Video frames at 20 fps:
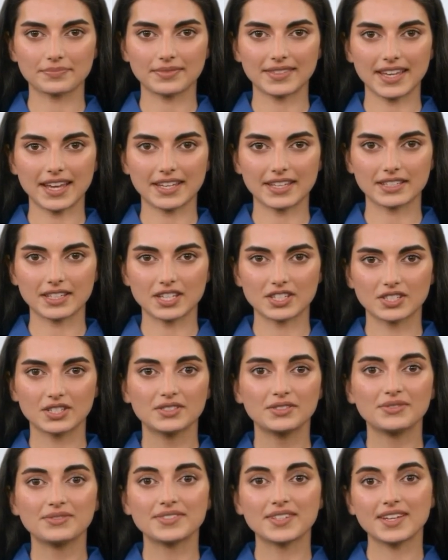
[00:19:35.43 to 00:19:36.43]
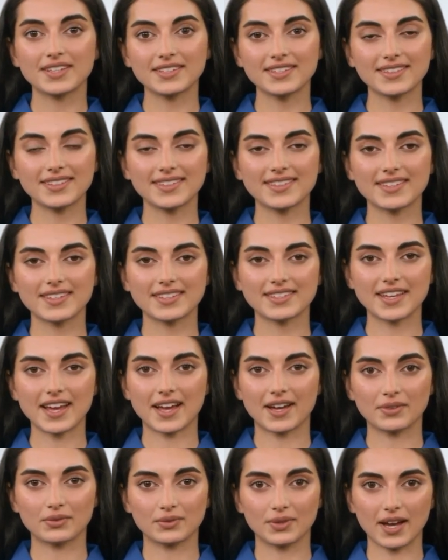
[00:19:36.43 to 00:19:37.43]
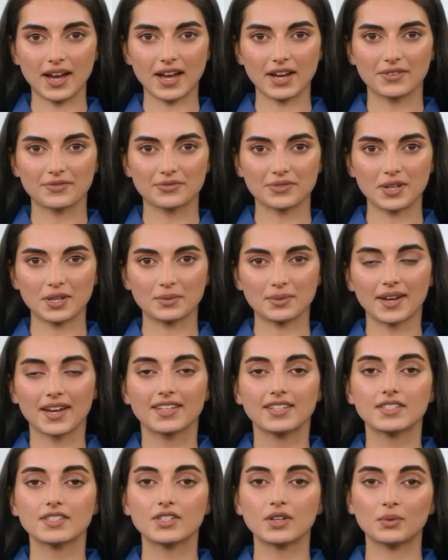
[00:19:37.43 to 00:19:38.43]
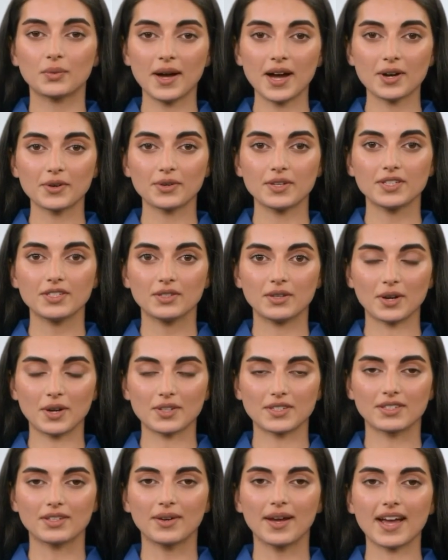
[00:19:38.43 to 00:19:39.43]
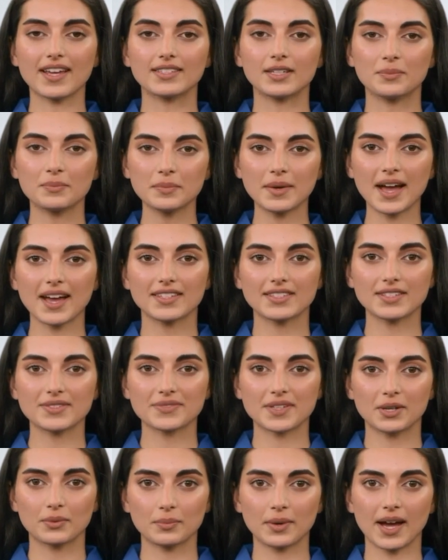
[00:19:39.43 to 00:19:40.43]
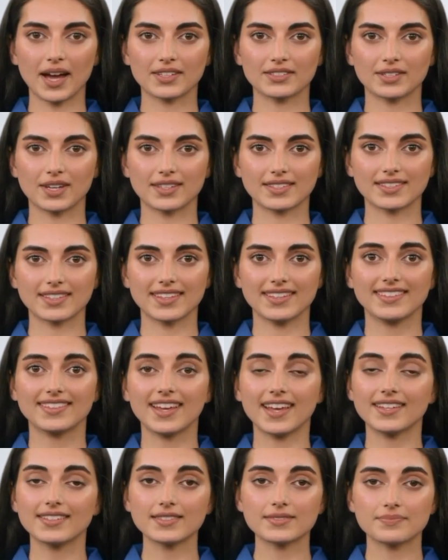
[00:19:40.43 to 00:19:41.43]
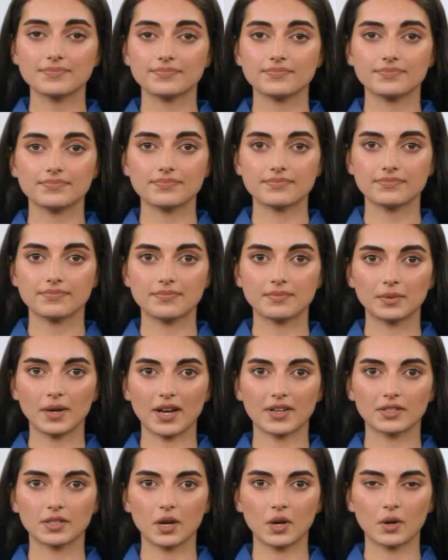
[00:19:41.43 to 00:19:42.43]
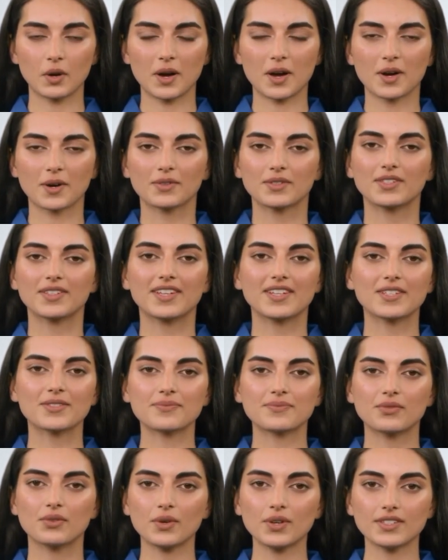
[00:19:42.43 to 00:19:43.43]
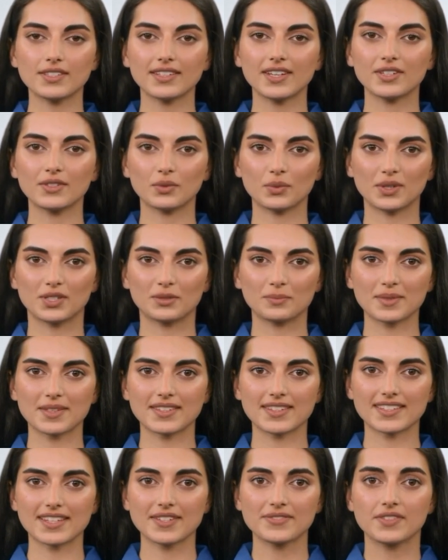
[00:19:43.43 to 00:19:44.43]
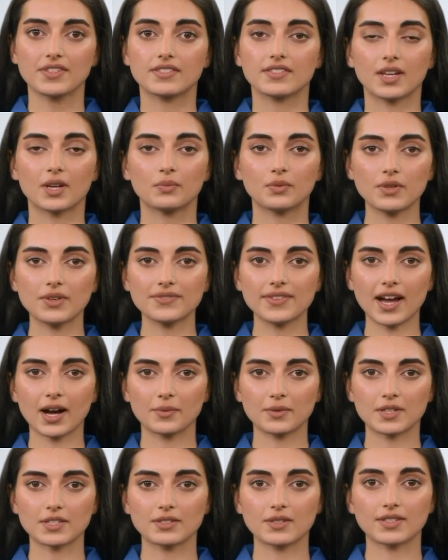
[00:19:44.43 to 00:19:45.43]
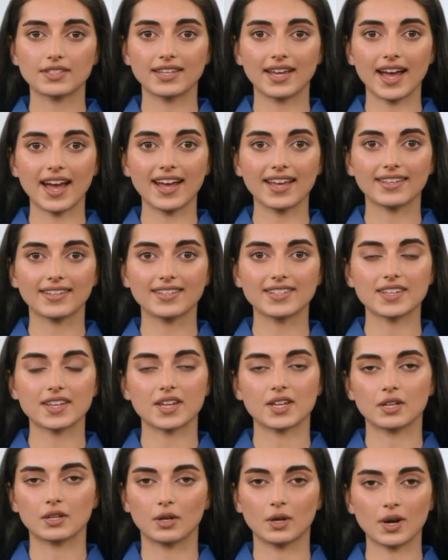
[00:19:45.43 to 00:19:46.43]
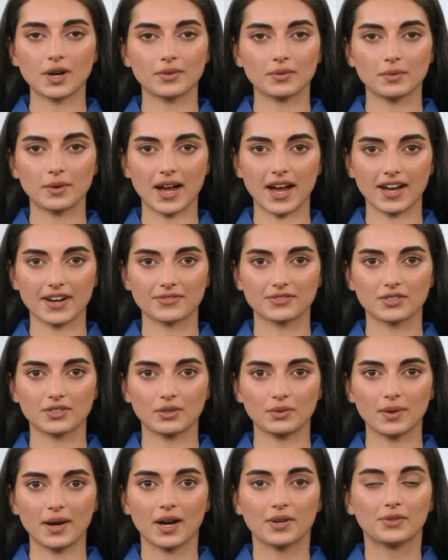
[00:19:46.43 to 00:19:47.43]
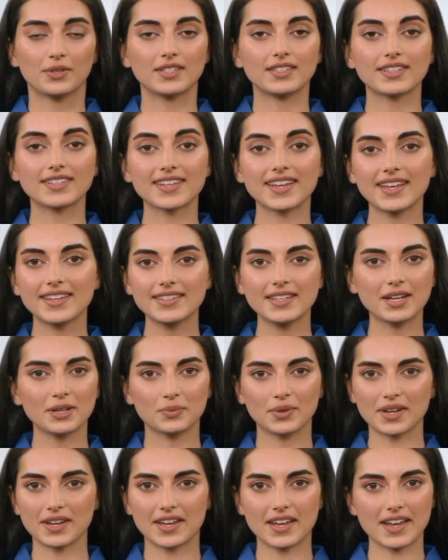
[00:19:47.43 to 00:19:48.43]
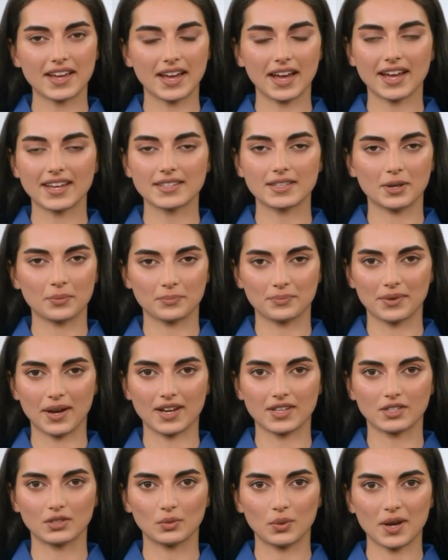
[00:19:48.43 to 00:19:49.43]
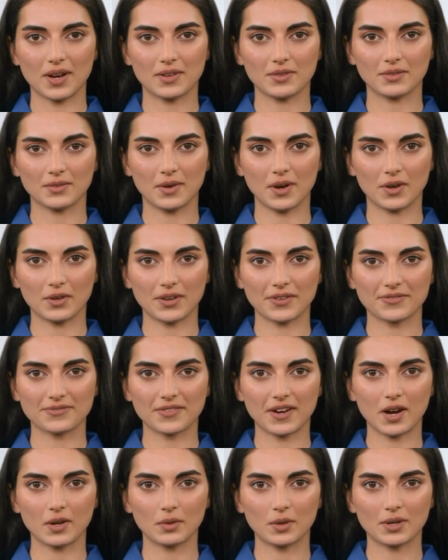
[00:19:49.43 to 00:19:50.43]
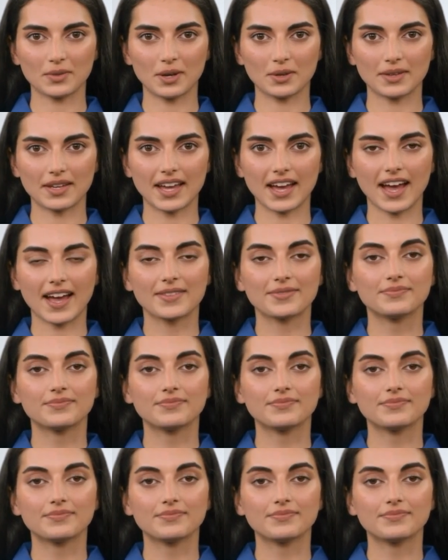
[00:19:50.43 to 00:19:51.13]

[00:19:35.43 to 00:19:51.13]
In addition to this, staying live for at least 2 hours also has a massive impact on success. While no host is forced into a specific number of hours or times, Going live 2 hours a day daily is the best way to grow a following on the app.